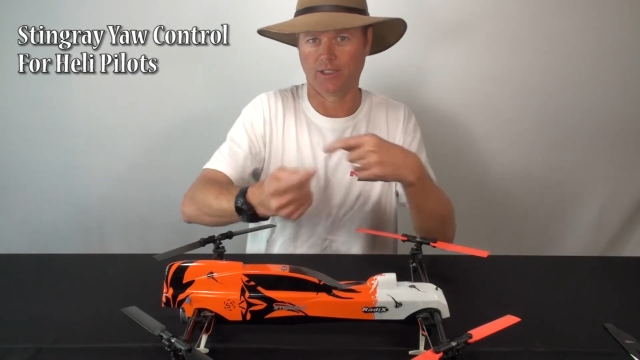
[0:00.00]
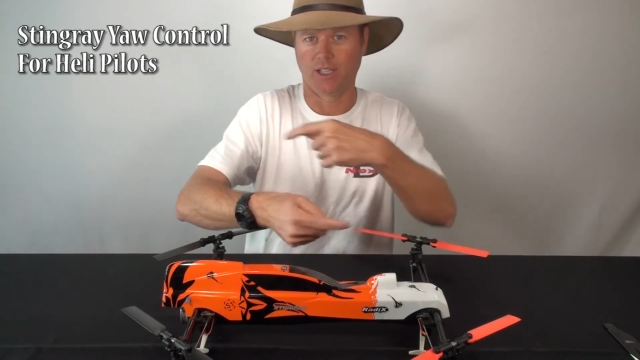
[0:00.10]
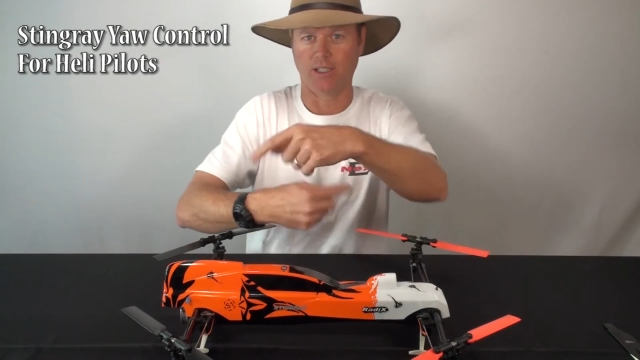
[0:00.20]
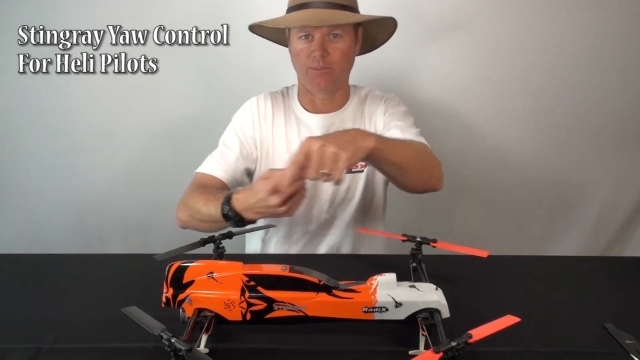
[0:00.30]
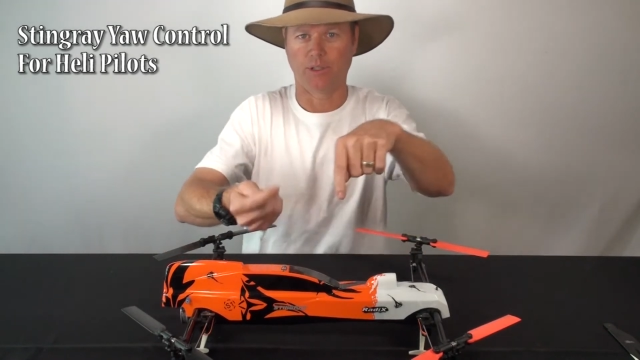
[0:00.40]

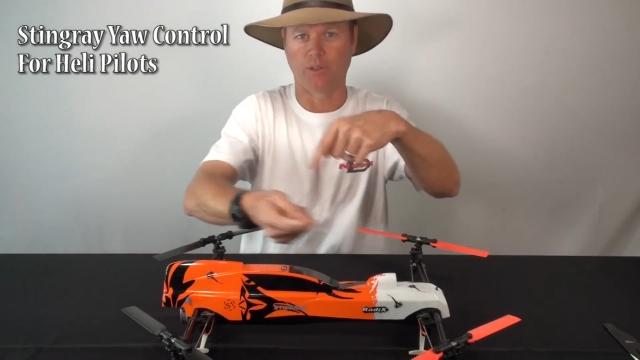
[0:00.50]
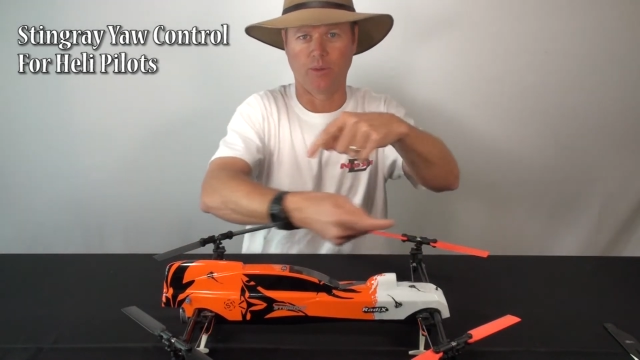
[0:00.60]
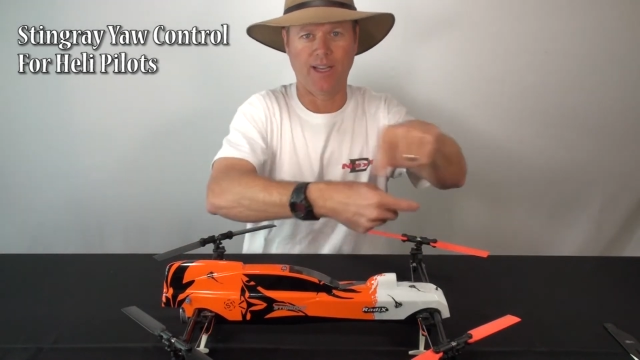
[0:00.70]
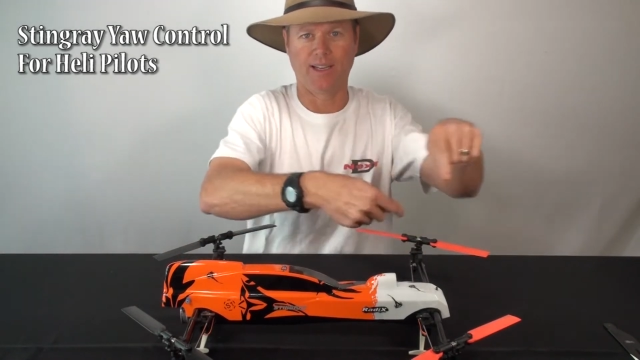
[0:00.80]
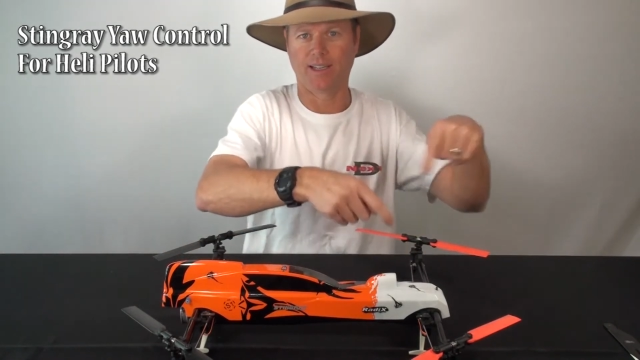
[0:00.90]
solid
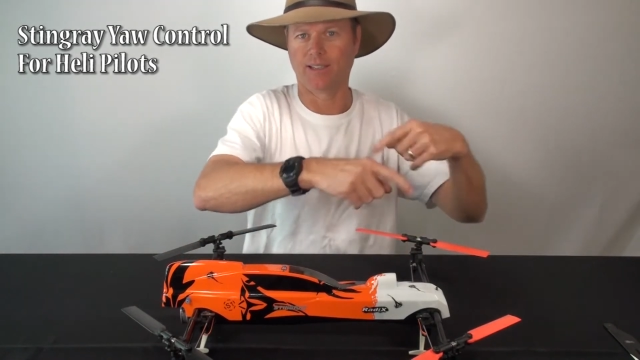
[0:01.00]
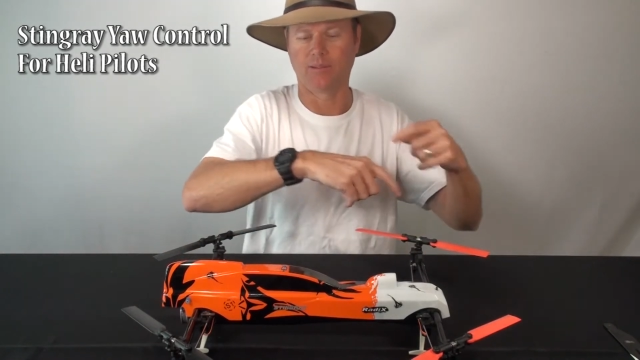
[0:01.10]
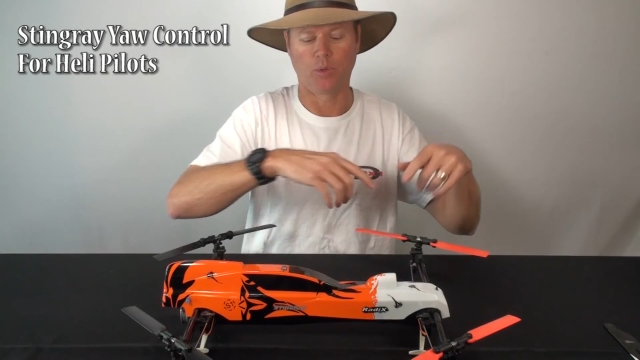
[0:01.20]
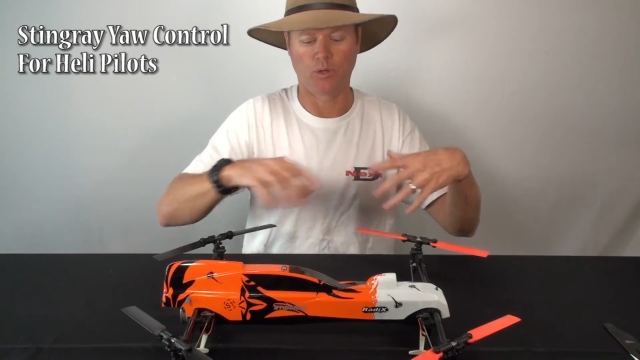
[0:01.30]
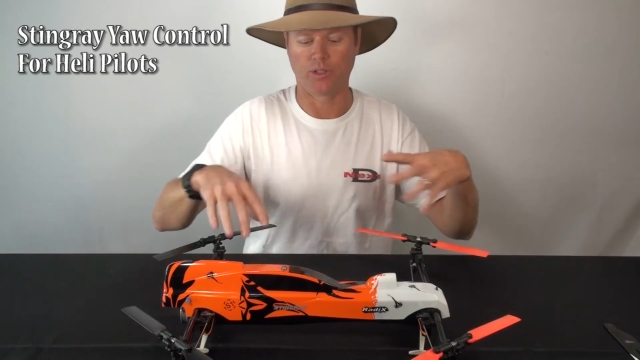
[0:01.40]
pirouetting and
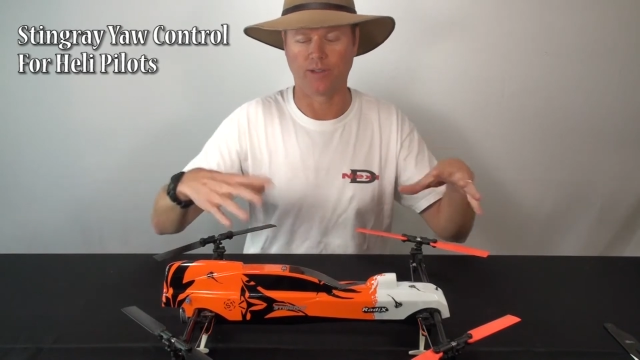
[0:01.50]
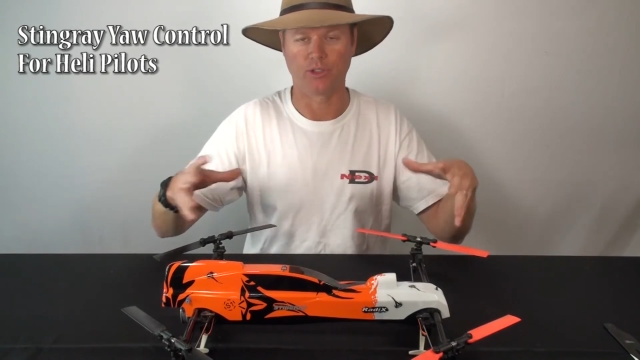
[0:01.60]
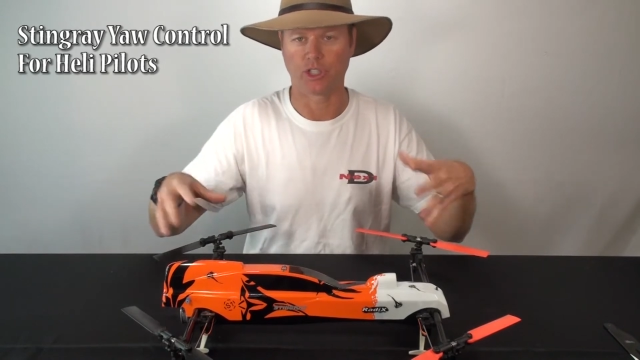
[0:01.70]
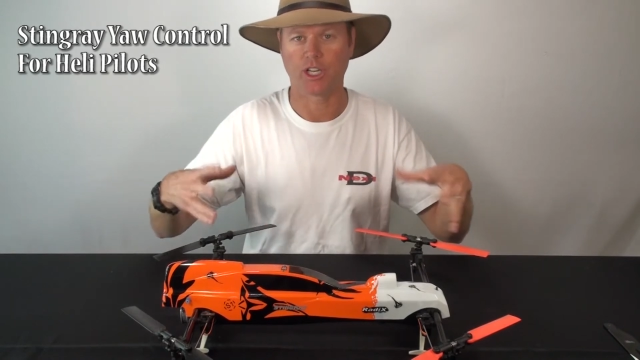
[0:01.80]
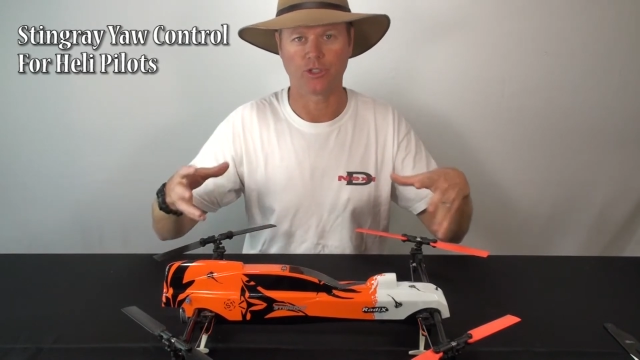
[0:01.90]
the motor
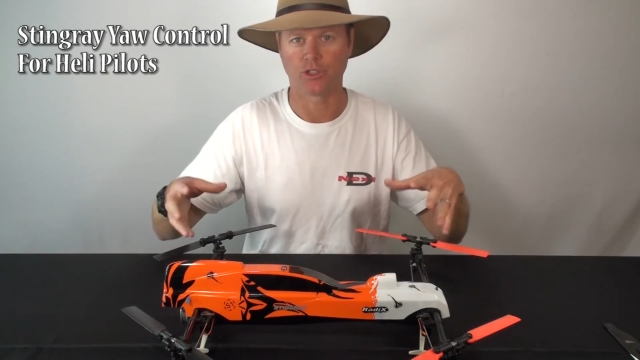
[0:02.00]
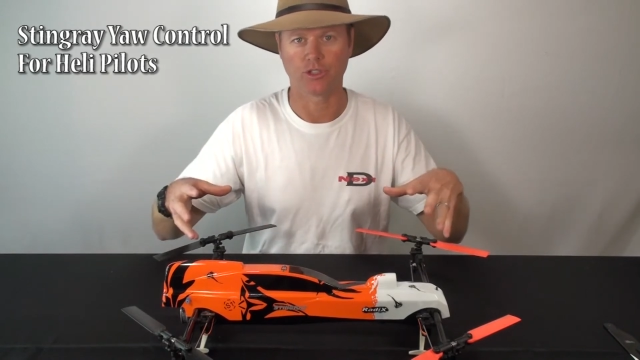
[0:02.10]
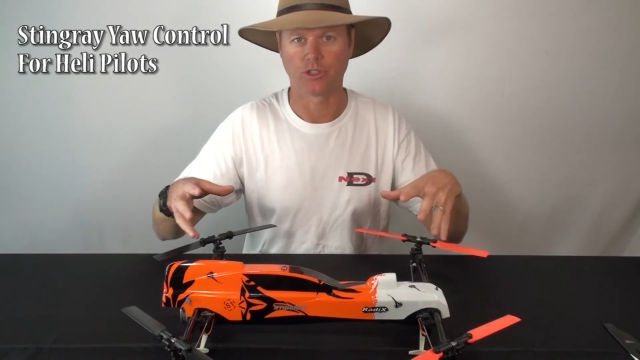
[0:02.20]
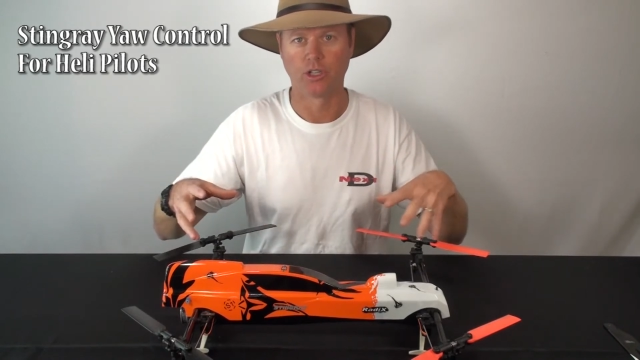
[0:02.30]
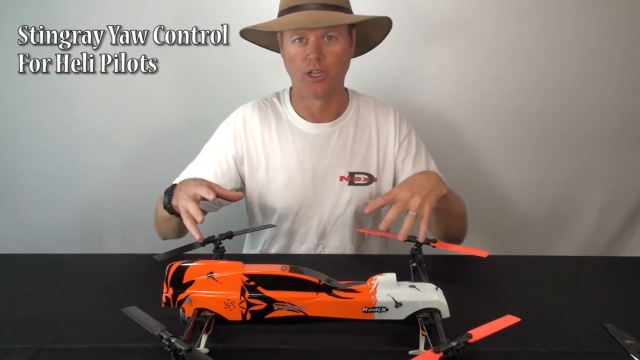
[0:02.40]
never
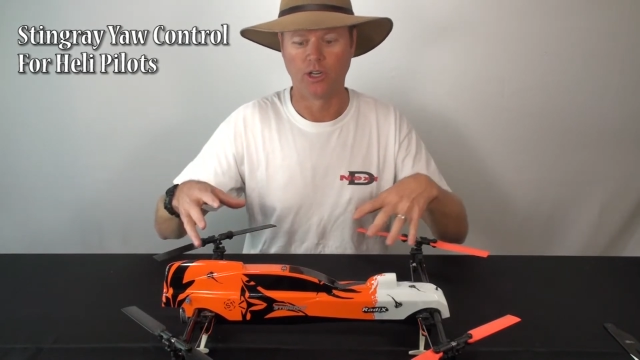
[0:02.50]
changes